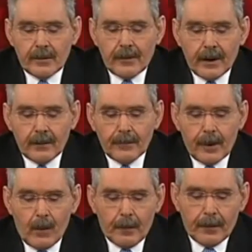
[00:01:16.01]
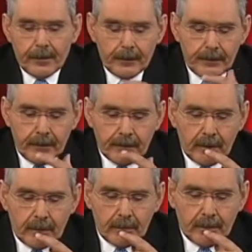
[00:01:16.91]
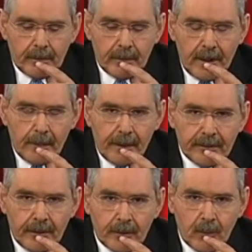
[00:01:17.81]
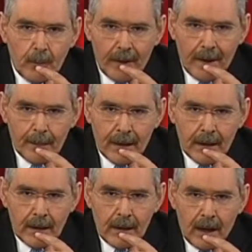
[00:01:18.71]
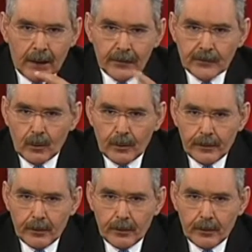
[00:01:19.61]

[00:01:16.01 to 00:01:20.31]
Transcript: if I can follow up with you first, today President Obama underscored the